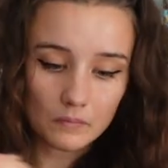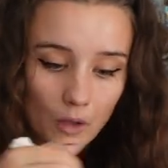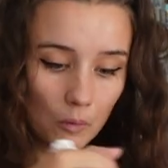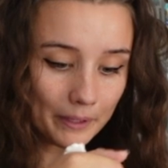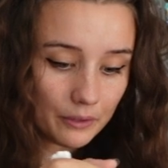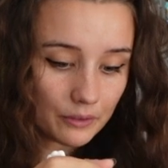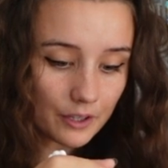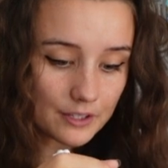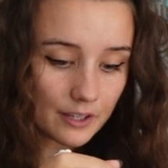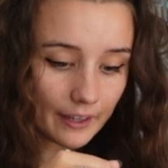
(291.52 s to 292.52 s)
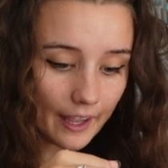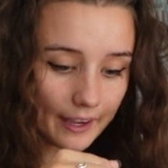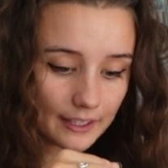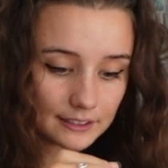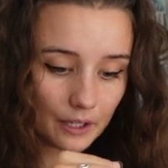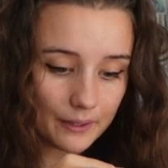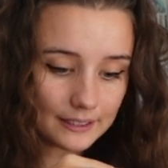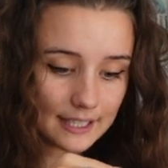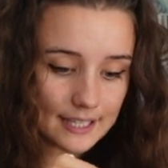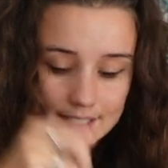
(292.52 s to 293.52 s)
Oh my goodness, okay, so
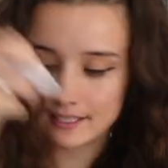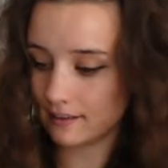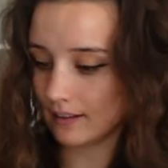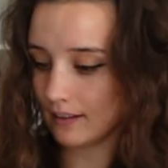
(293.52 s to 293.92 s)
let's get this